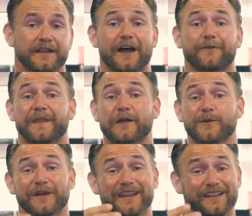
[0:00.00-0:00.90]
Now from there,
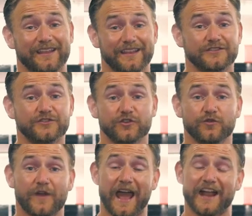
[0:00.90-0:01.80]
we want to get
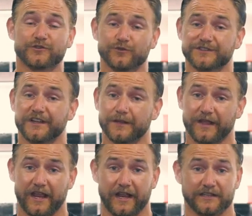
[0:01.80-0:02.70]
into actual stunting
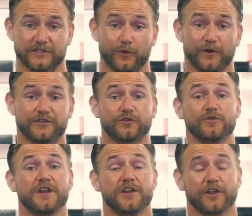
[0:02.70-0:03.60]
mechanics. So we want
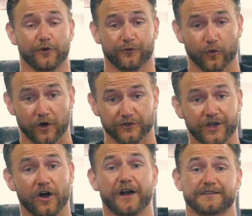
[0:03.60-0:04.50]
to go through our
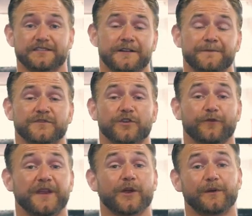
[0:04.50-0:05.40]
toss. So
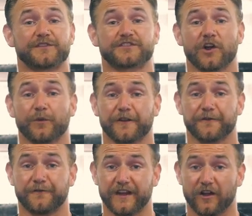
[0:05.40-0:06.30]
from here, we would start with our
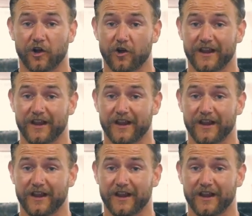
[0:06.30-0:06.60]
feet on our